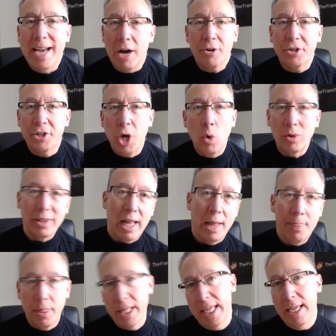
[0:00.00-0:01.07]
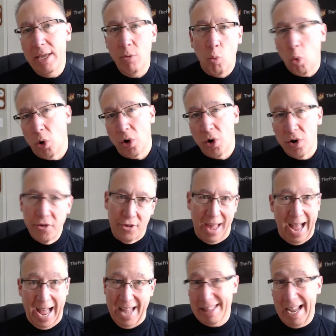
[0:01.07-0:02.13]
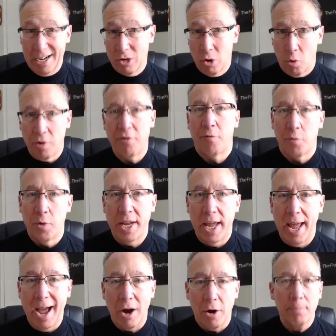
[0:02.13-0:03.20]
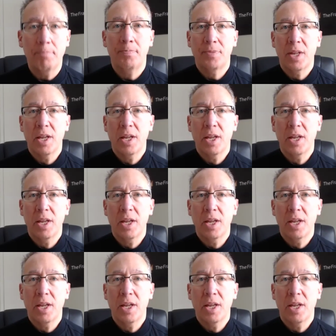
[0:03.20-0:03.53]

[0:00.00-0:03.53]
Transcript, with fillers: Now, don't let the words online course freak you out.